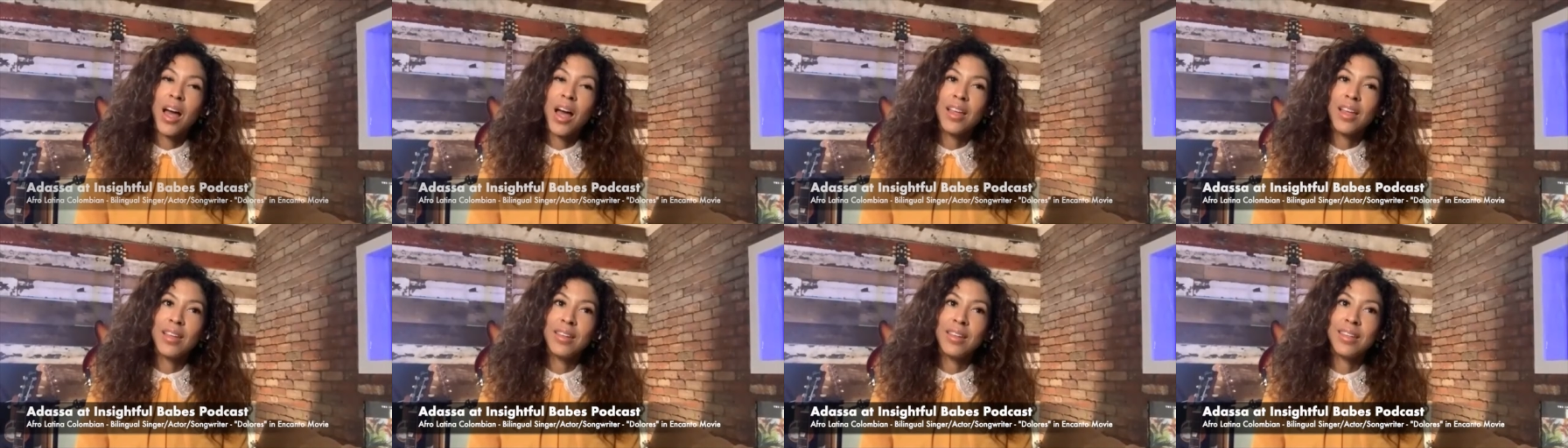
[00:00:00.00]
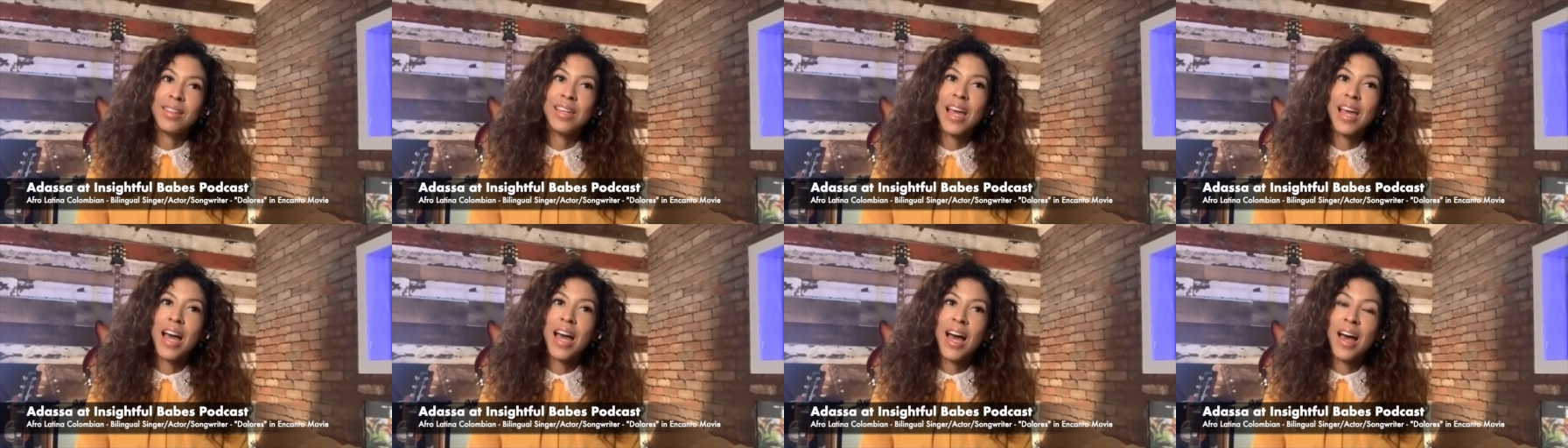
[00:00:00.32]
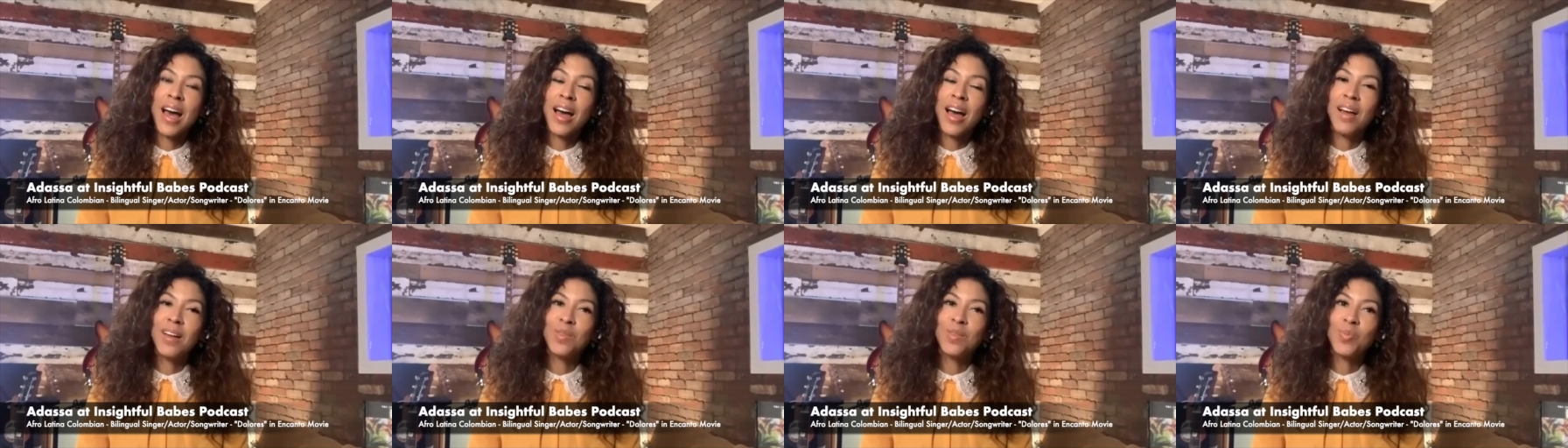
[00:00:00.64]

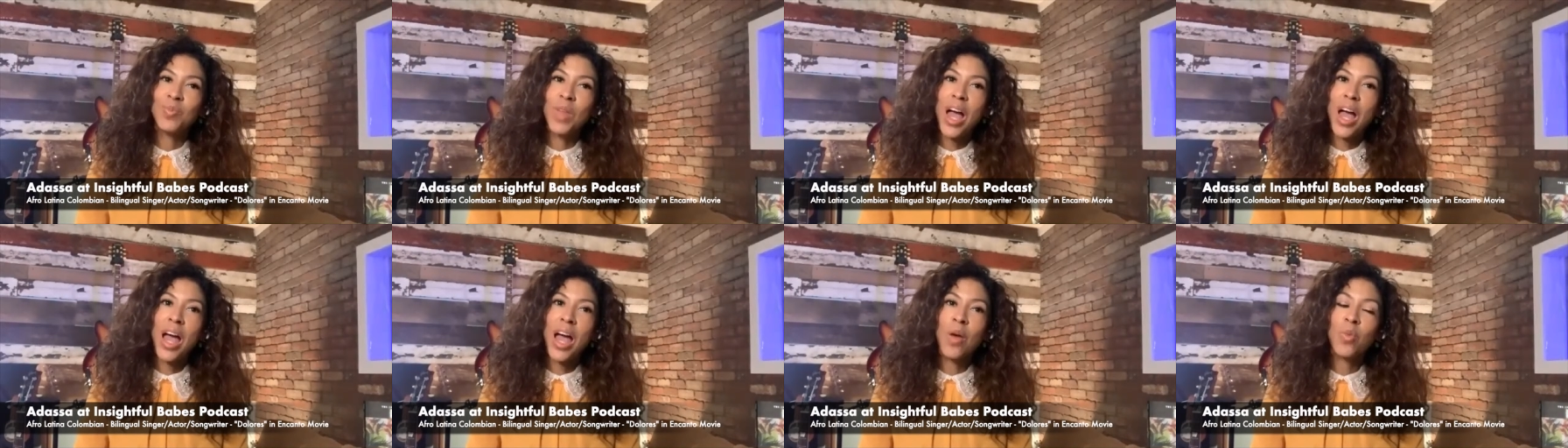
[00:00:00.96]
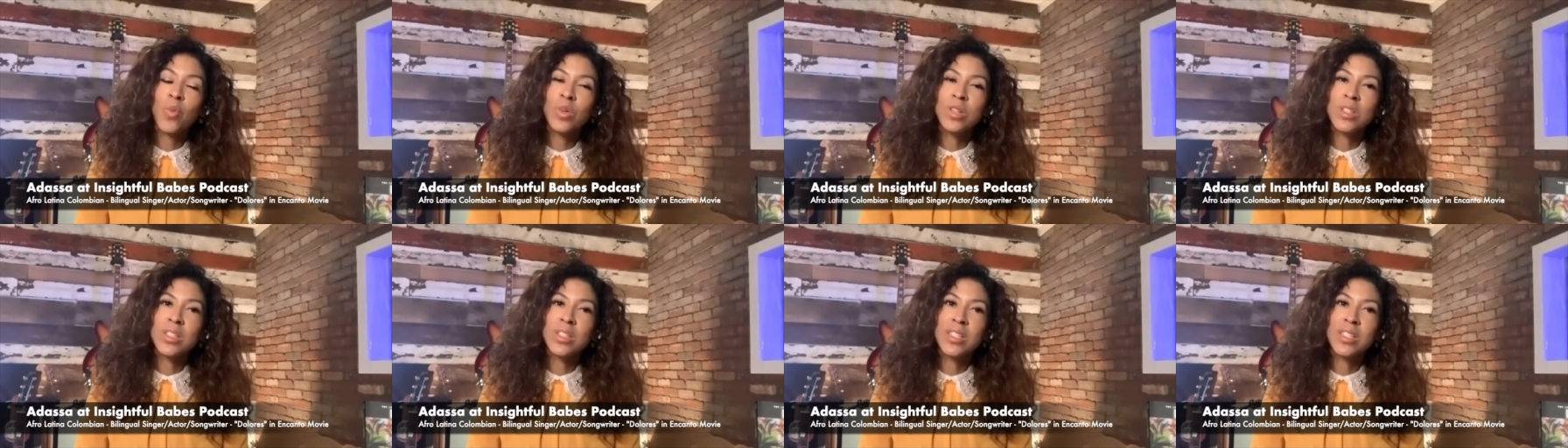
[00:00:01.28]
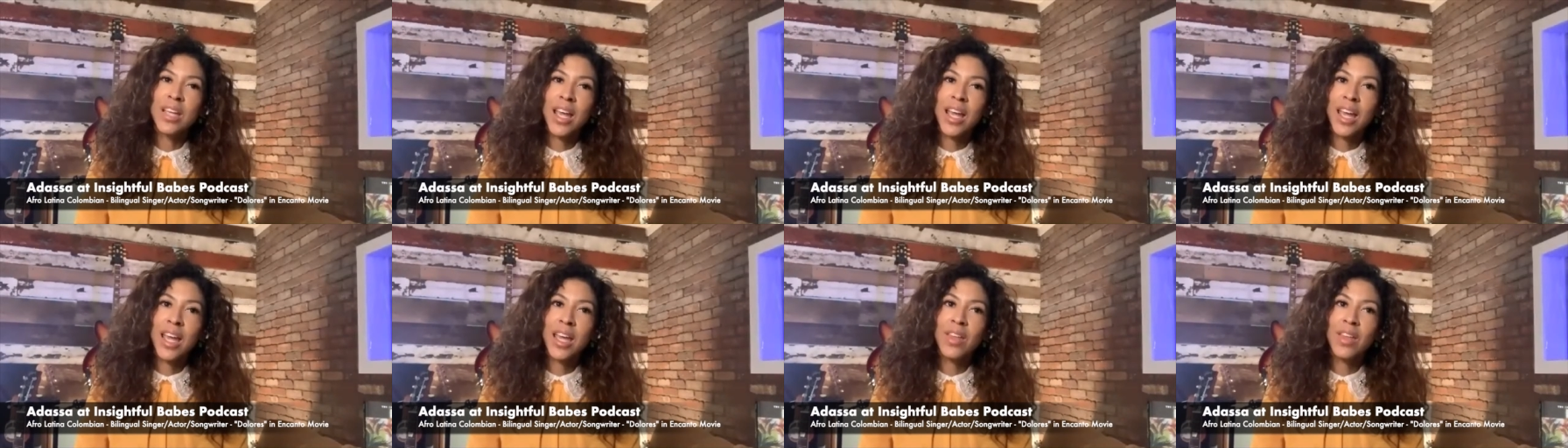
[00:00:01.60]
Yeah, I would
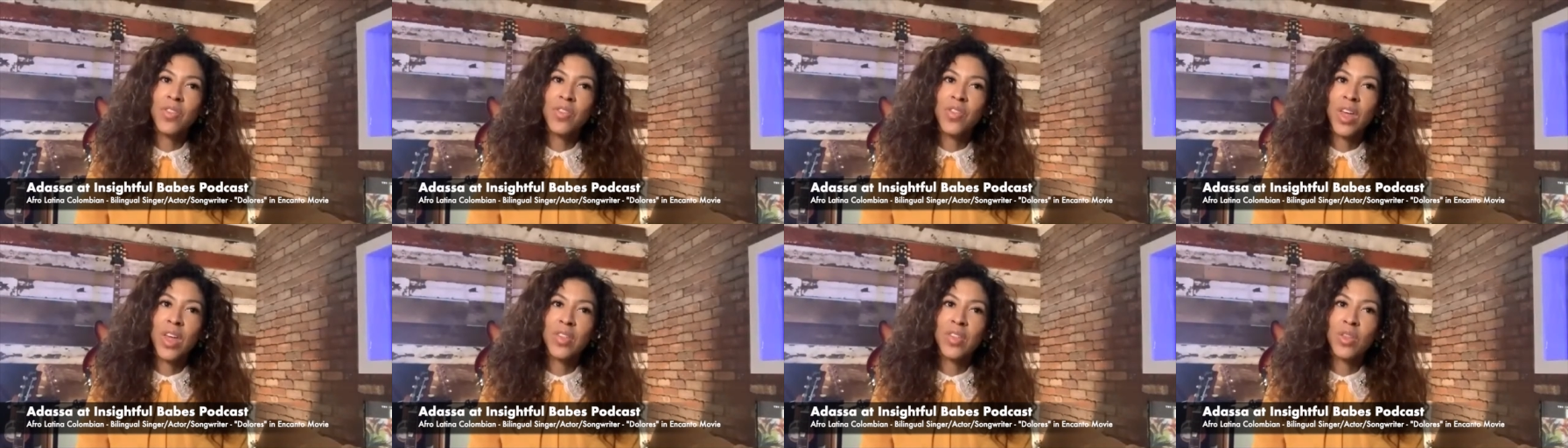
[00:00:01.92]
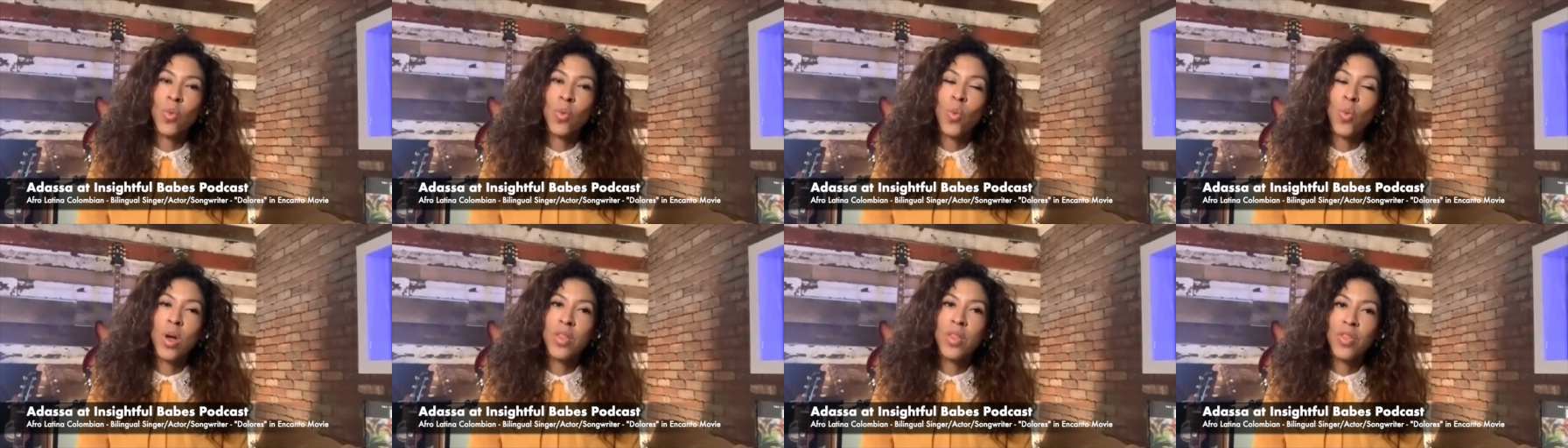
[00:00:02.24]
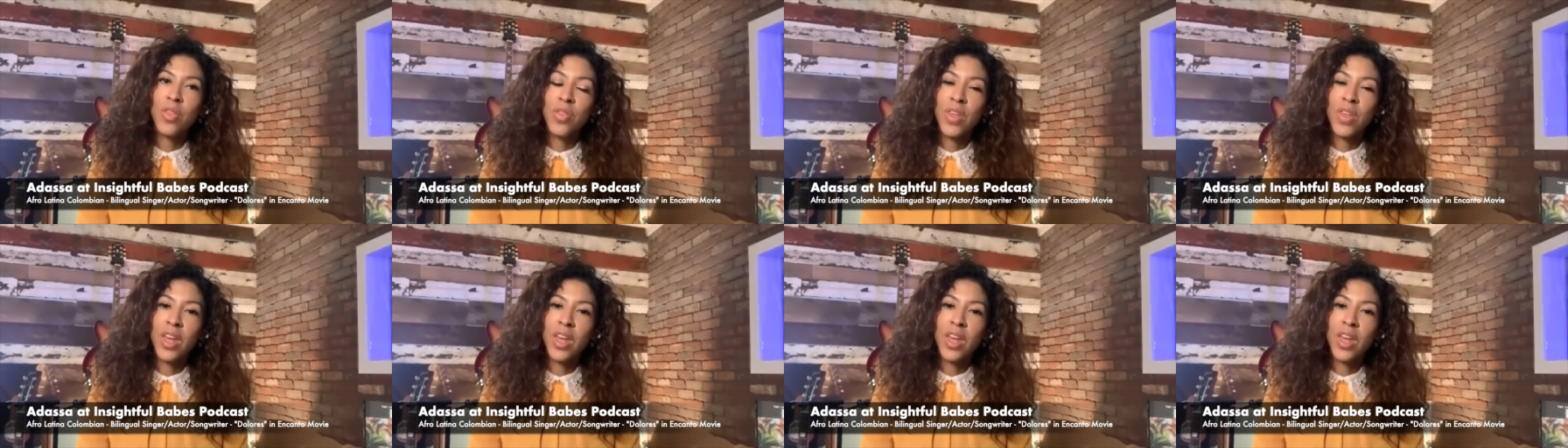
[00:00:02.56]
say that the one